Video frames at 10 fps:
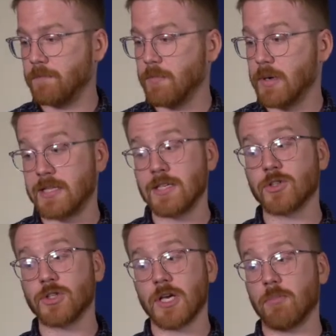But these are
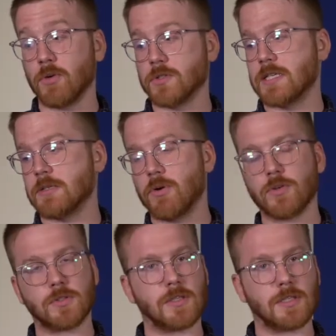doubles as
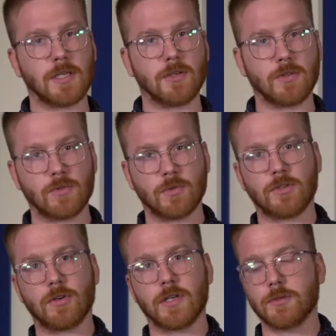opposed to the singles, which
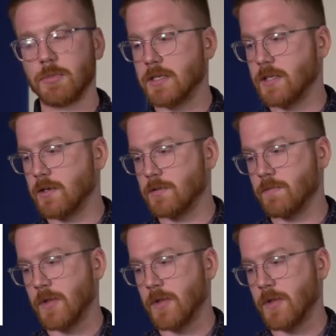are in speed kills.